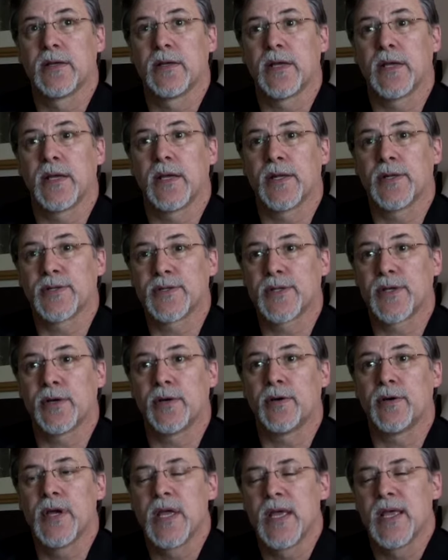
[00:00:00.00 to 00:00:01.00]
And
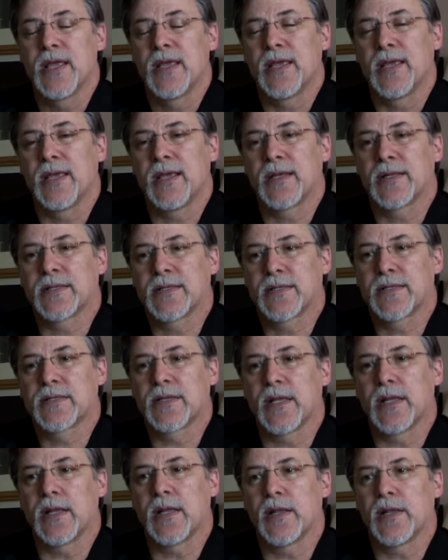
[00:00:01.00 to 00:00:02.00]
so it's
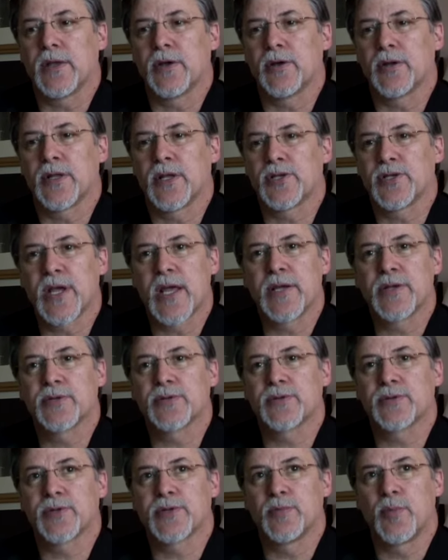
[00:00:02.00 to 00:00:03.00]
there. The
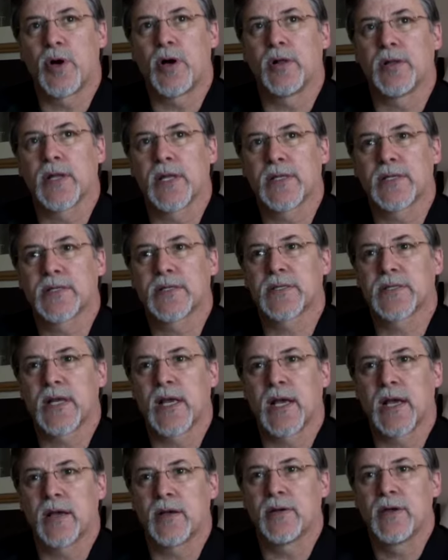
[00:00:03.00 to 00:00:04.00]
changes are small. That's
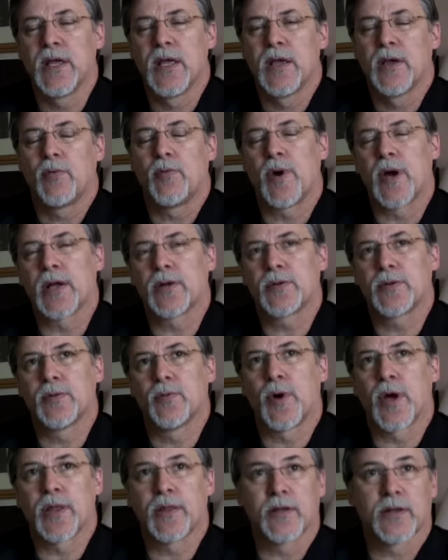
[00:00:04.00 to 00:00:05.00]
uh, why
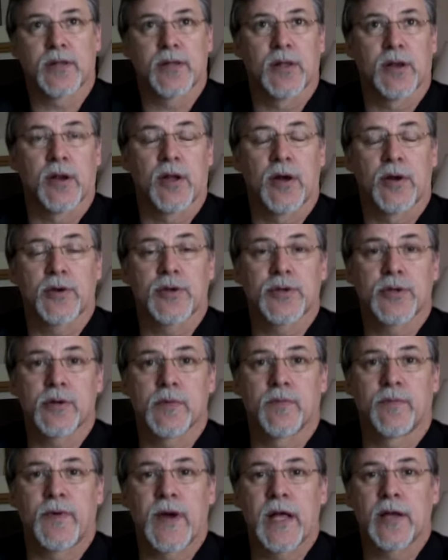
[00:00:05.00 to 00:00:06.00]
why the, the longer
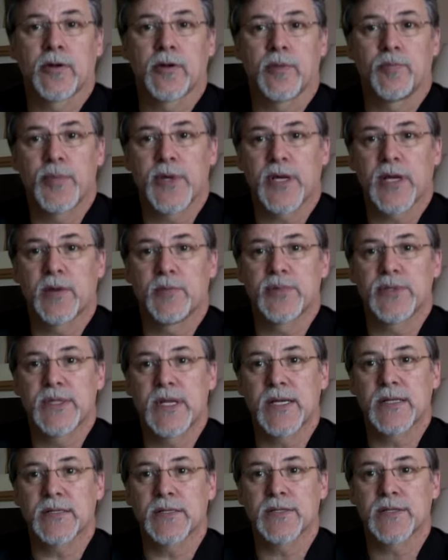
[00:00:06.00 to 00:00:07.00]
term follow up becomes
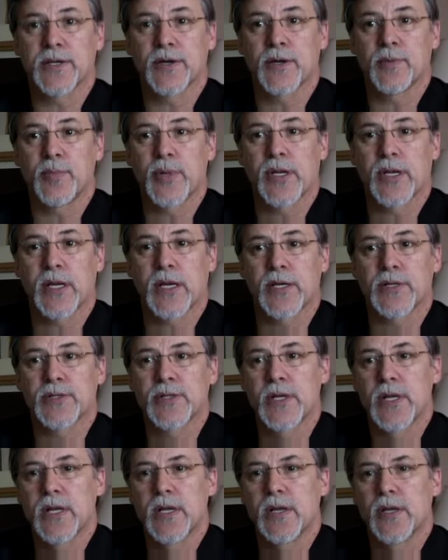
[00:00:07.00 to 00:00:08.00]
necessary
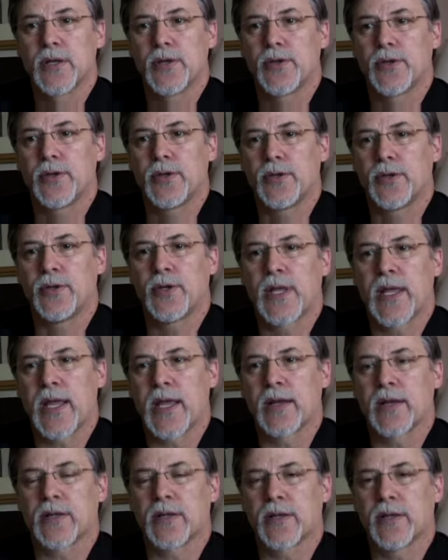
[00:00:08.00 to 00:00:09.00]
because you
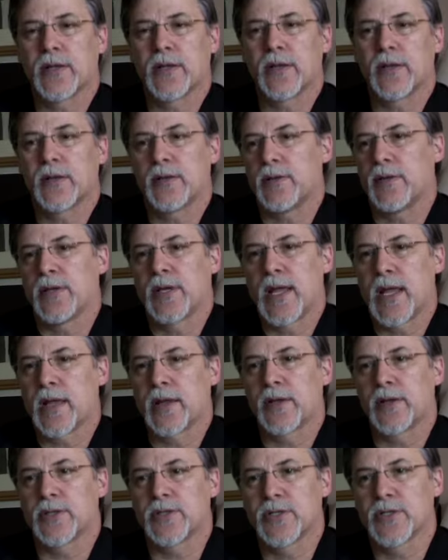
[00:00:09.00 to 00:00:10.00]
can't you
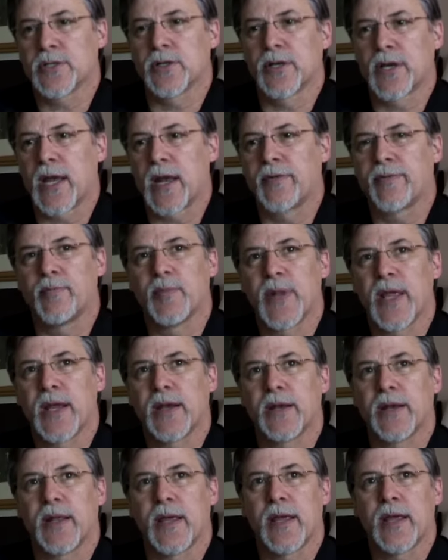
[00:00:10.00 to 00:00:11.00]
can't just look at it from
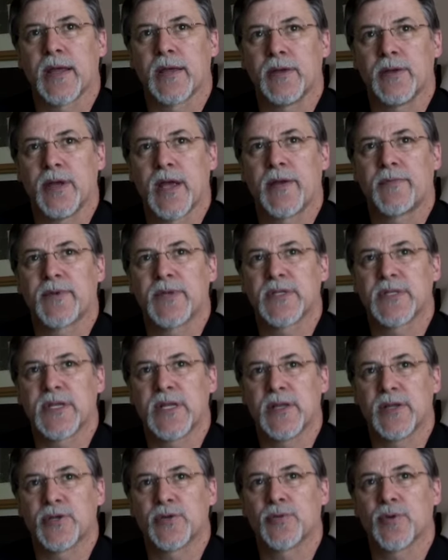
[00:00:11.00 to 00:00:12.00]
day to day. You have to
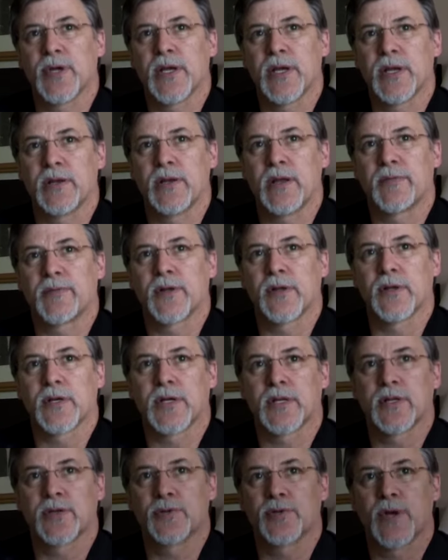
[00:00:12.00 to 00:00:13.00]
see the trend. You have to look
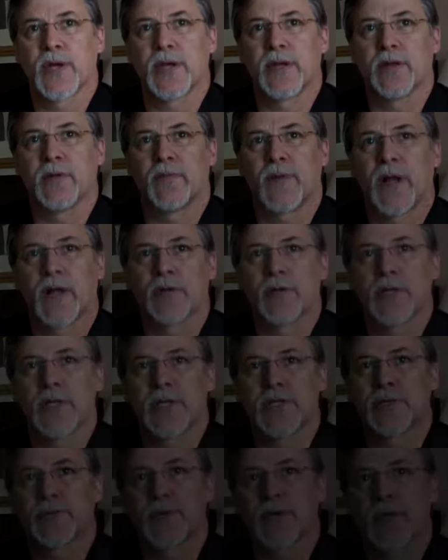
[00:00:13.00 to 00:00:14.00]
at the trend and follow the history